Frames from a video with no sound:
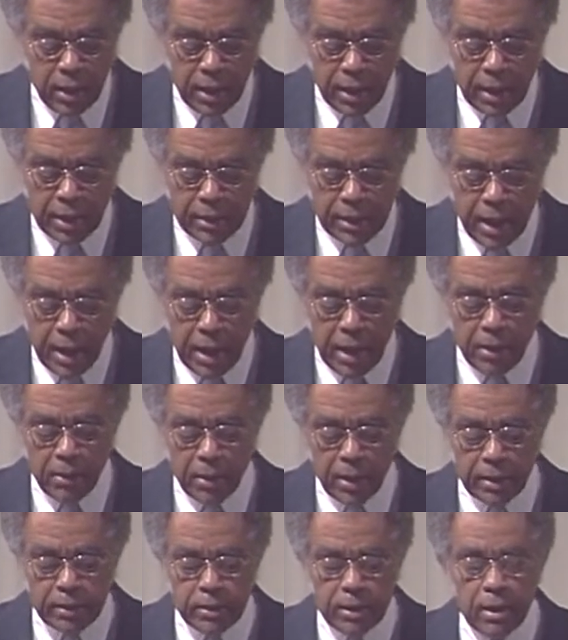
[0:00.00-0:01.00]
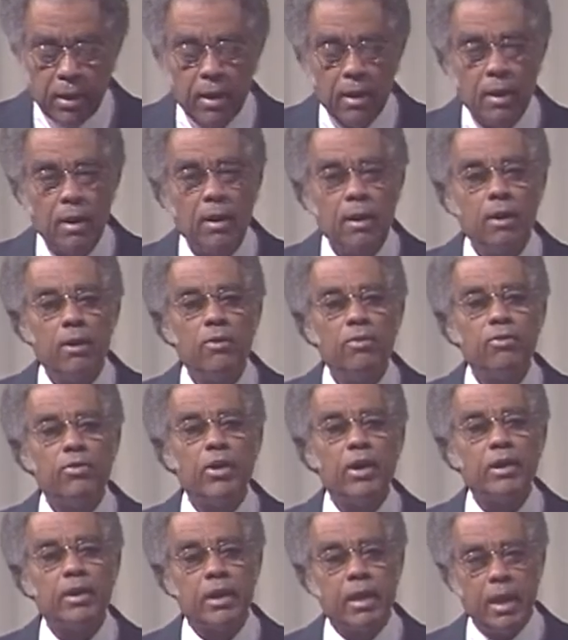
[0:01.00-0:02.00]
inherit
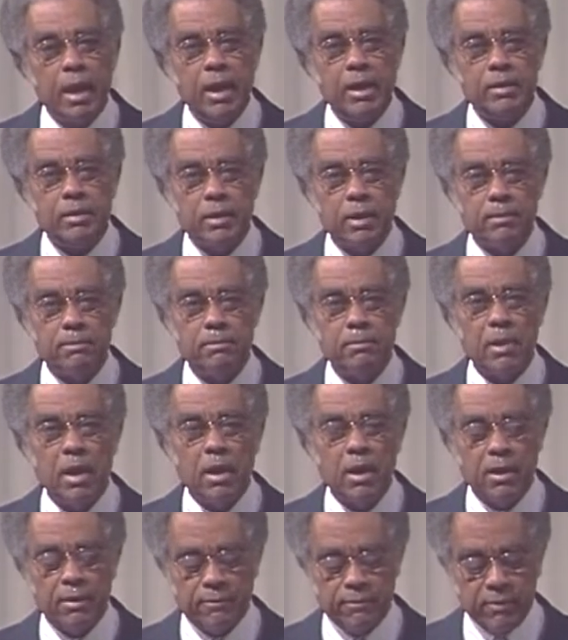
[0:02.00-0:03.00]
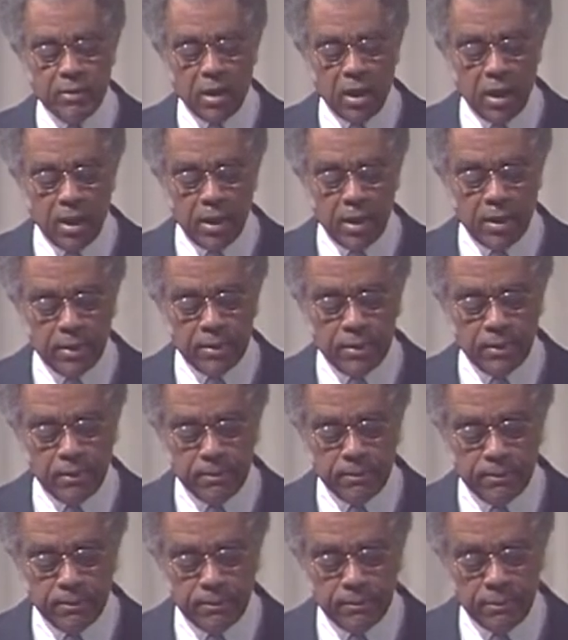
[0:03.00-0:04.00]
the kingdom of God.
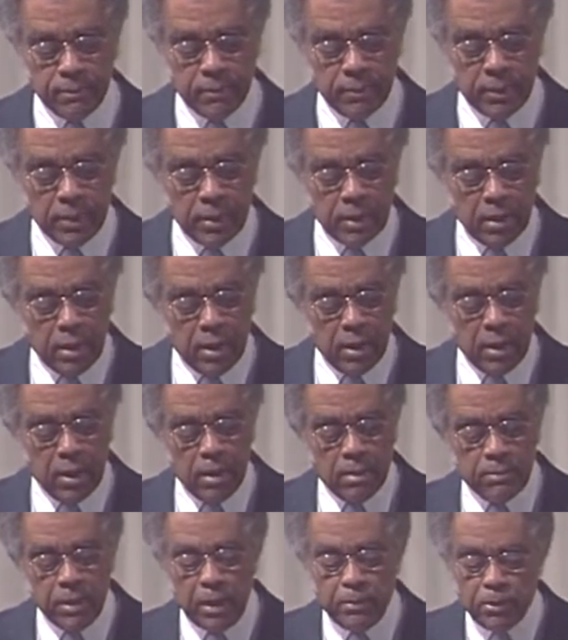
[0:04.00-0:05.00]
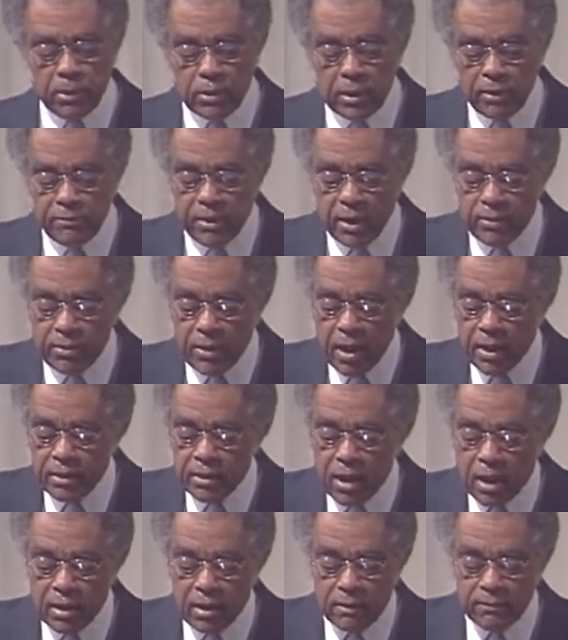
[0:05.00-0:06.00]
People living that
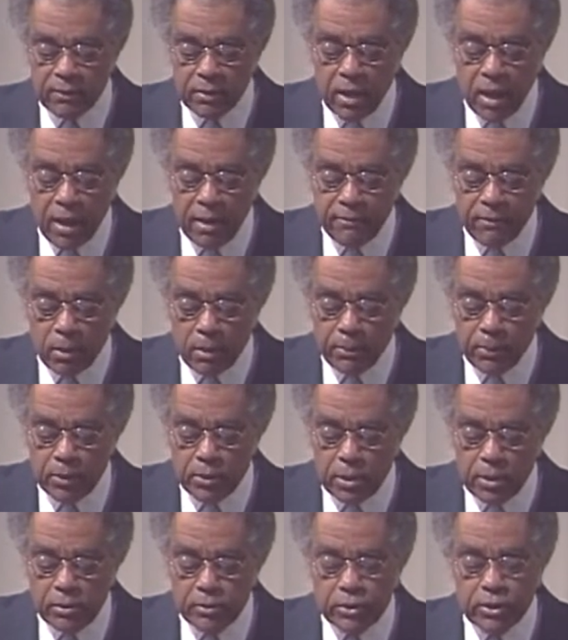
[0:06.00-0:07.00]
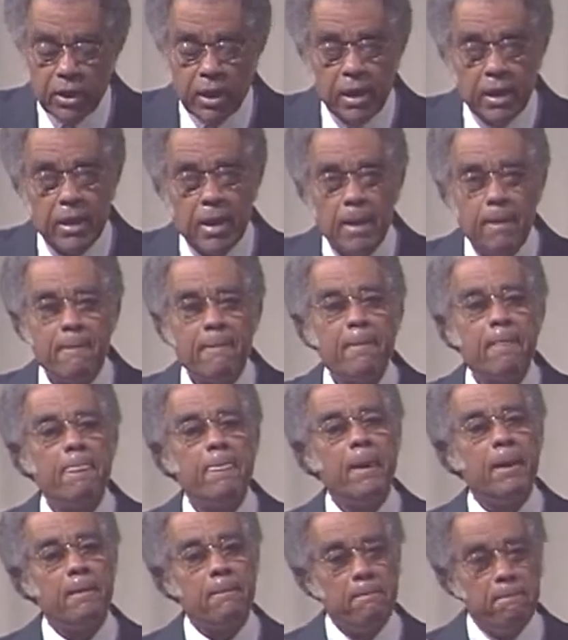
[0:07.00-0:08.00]
kind of life are producing
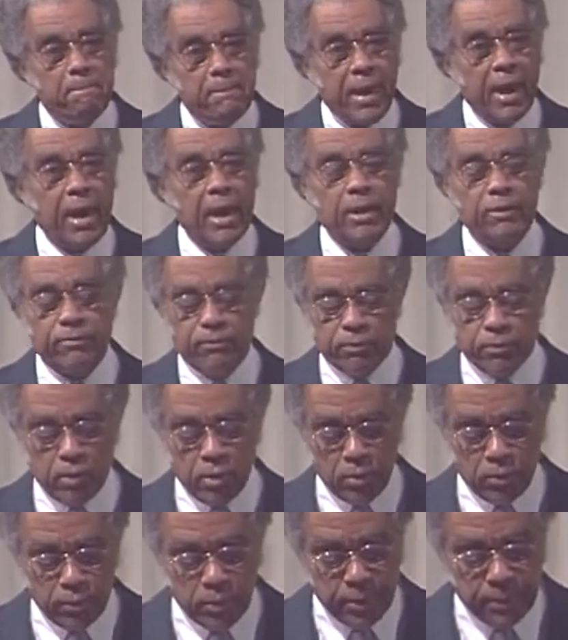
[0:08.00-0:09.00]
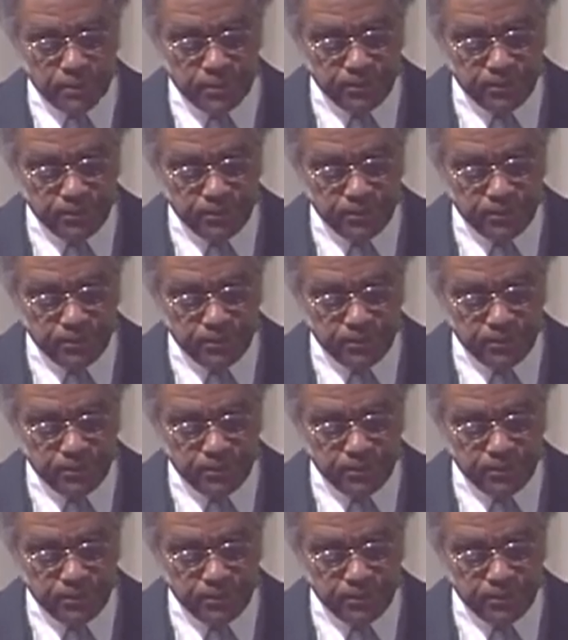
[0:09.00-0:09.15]
bad fruit,